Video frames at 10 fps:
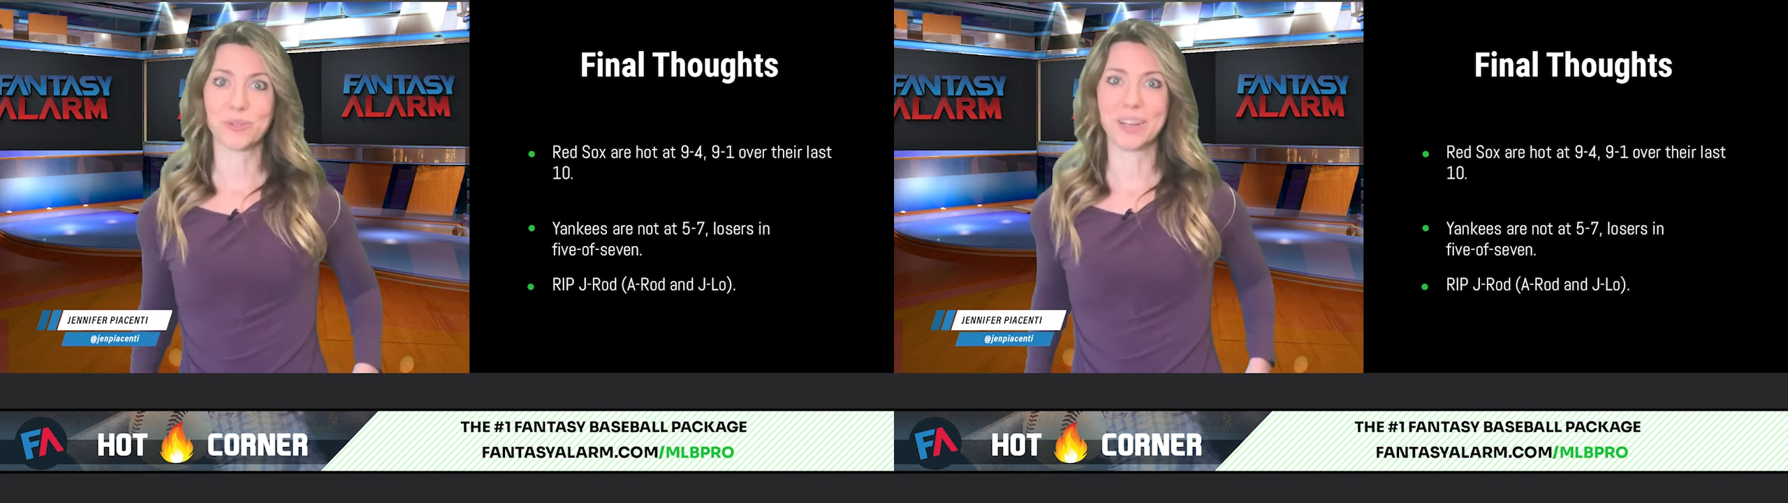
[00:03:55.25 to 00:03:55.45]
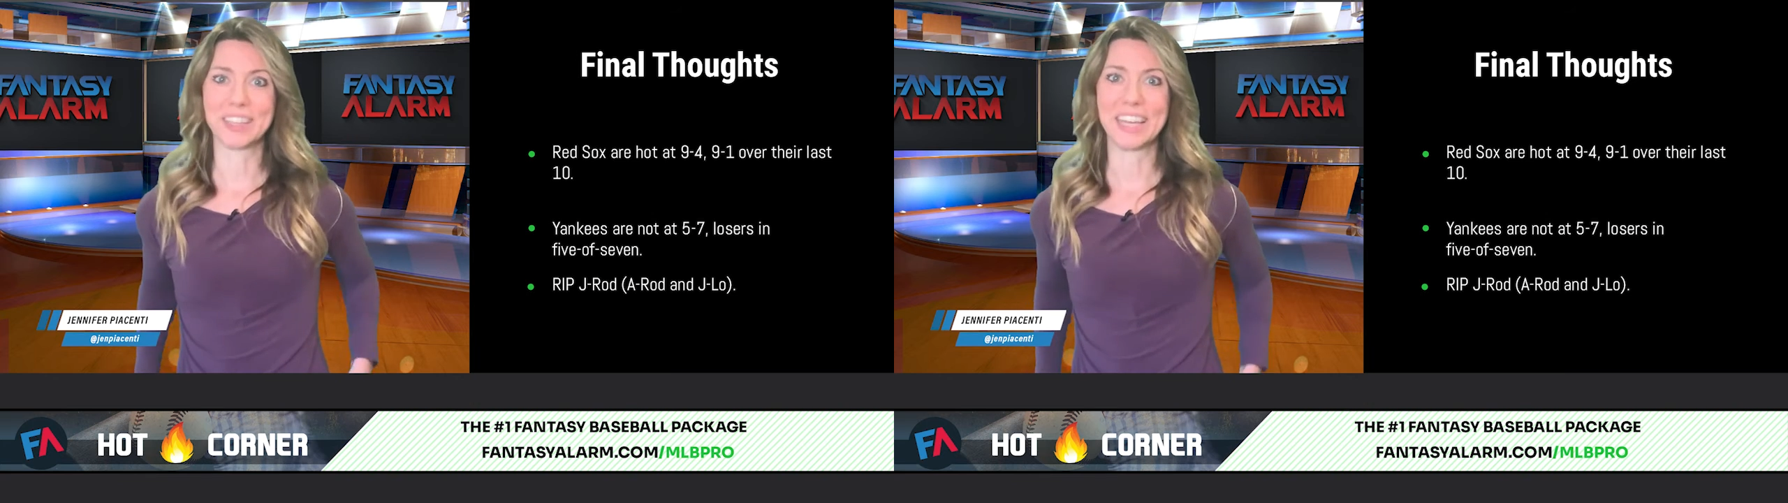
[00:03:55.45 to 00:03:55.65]

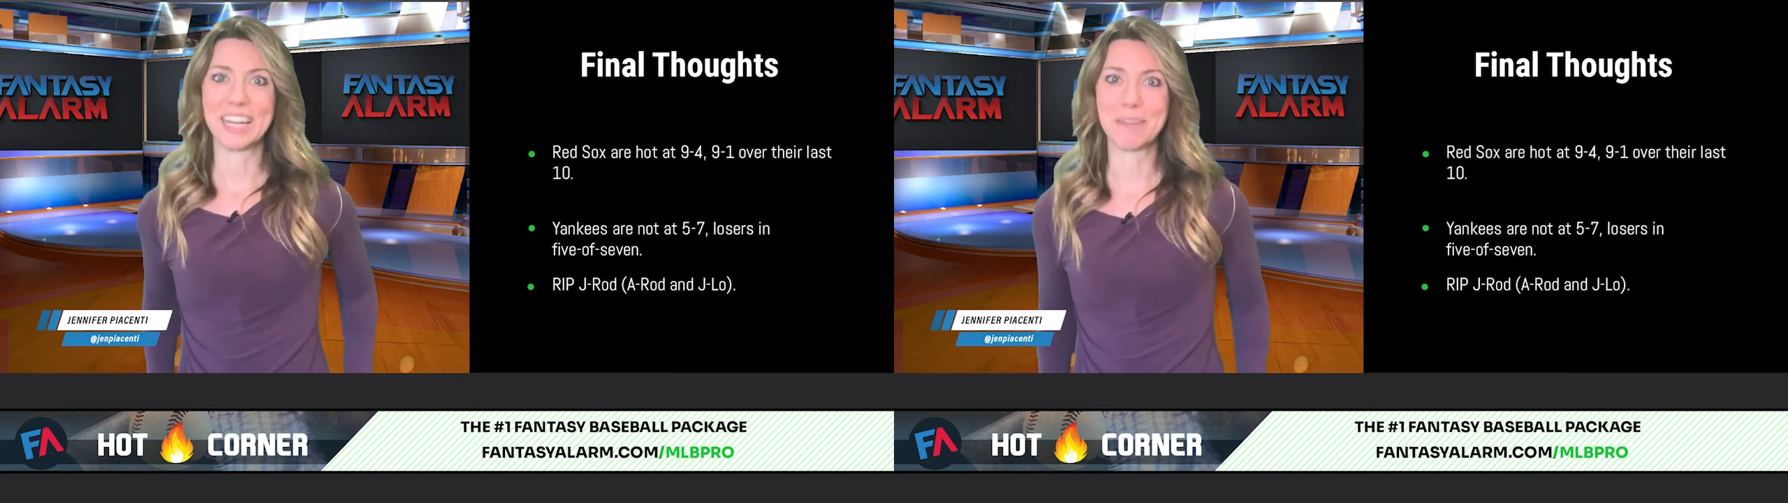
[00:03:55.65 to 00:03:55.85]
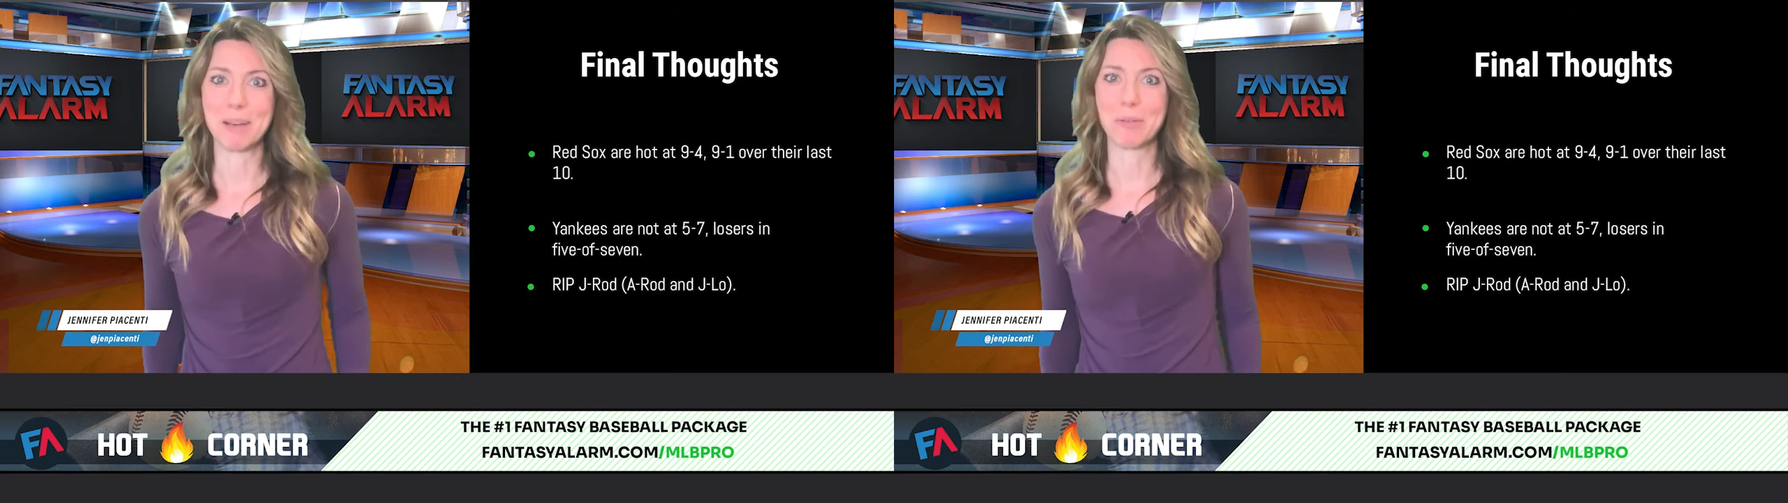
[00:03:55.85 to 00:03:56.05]
quickly in
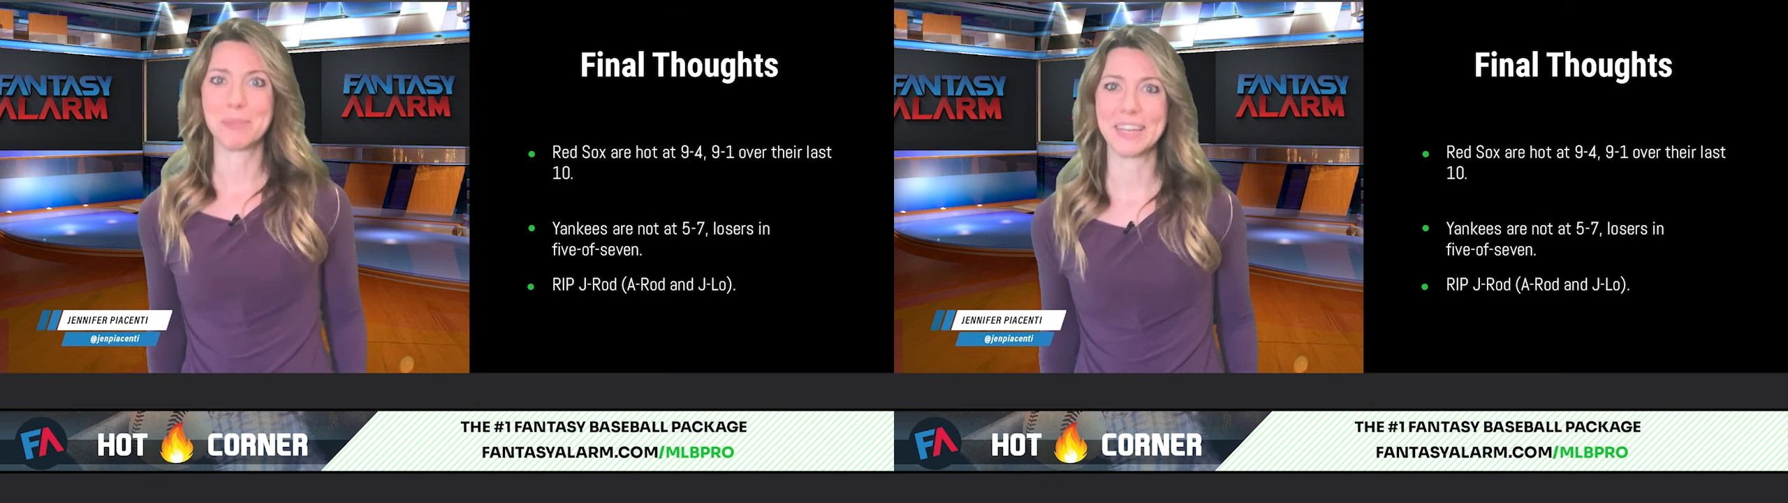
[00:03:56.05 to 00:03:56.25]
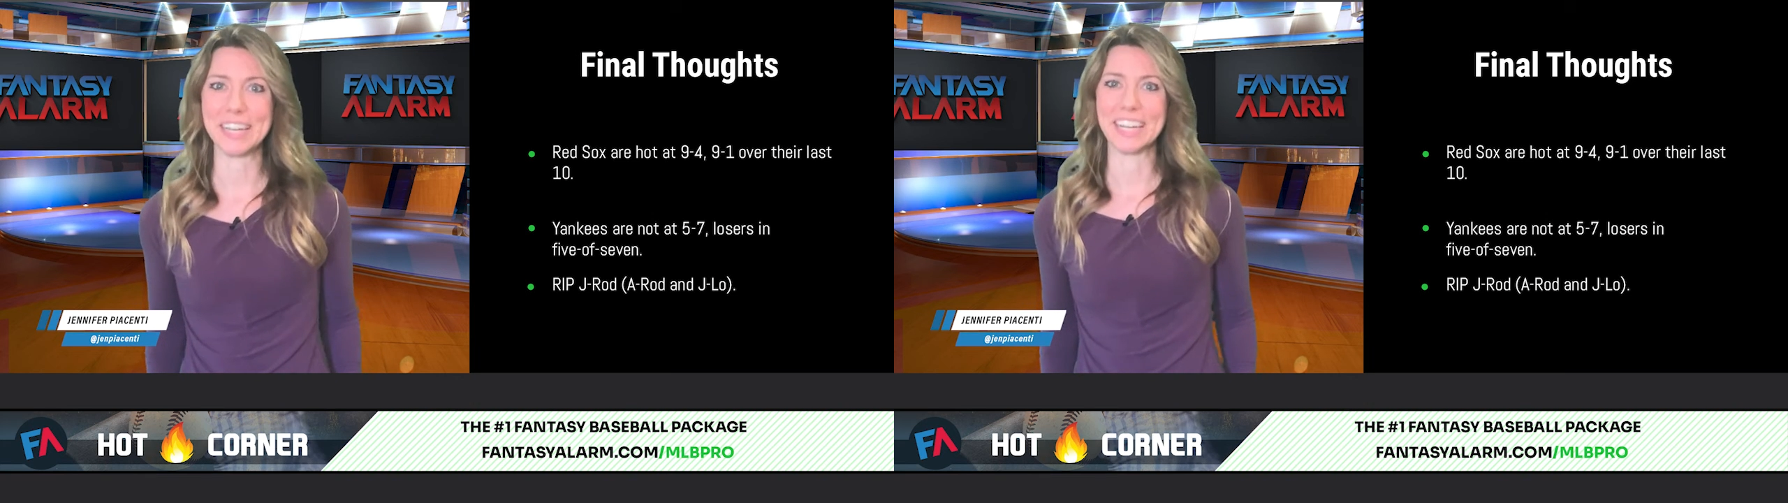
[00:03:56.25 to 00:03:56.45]

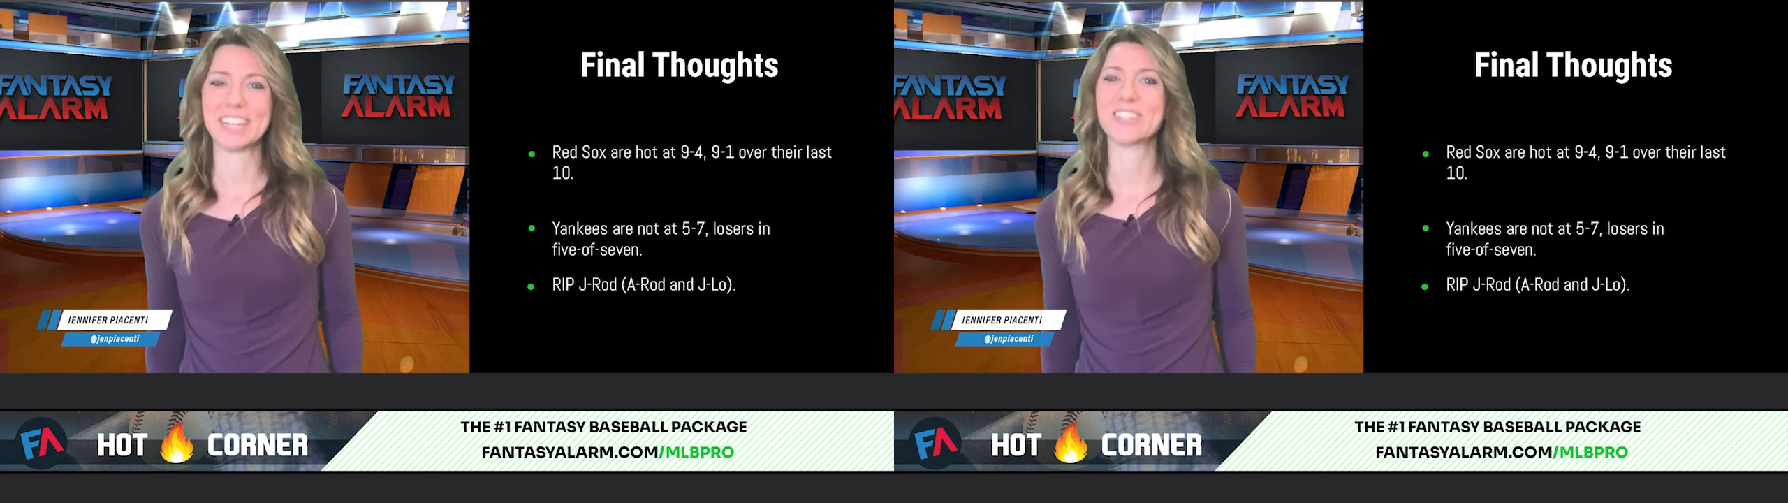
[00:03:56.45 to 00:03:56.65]
MLB,